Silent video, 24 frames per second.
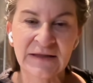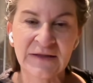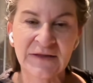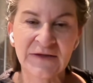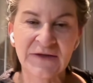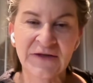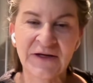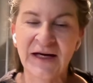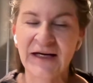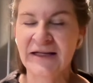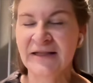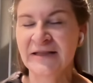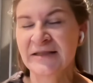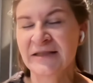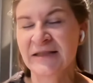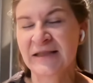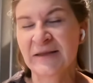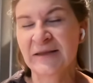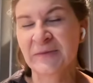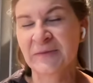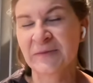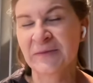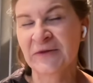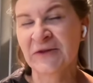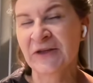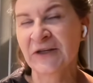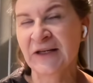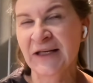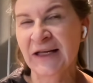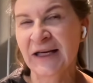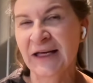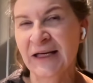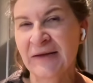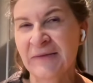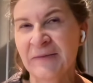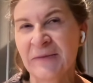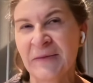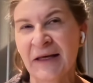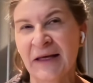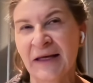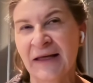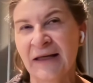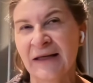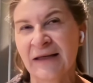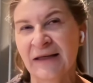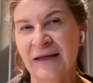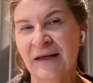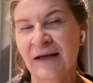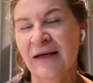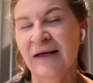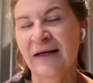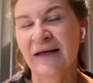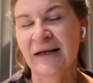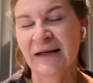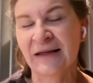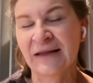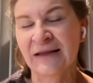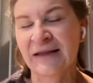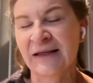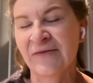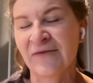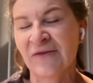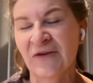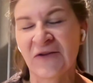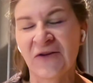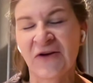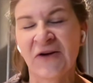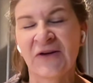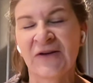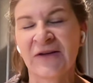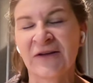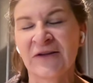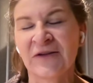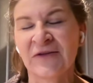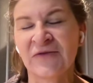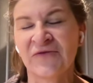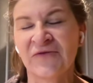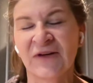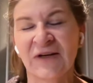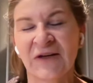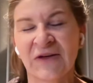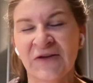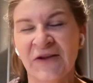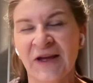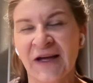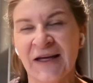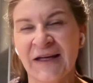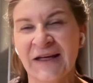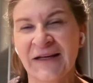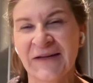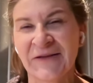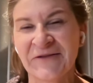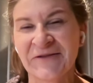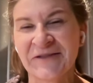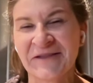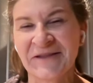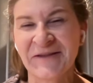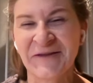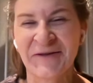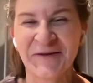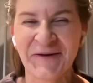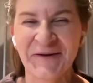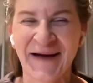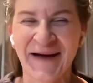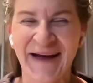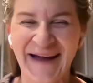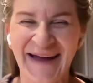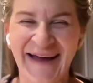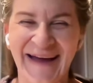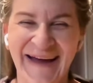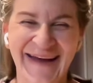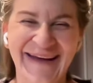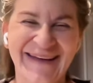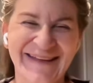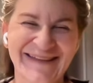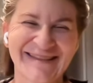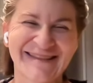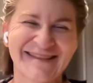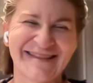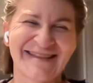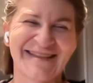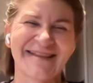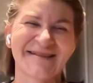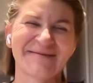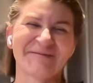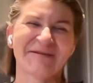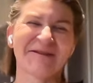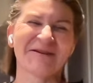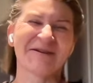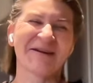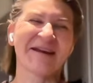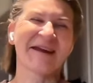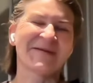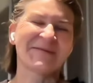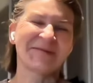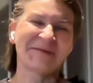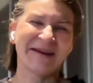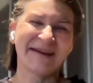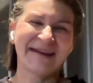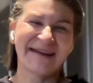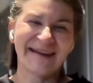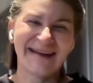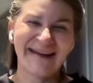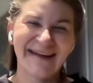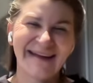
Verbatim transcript: or I can see him looking at him like, ah, never thought you'd figure that out, you know. I can see him look at me.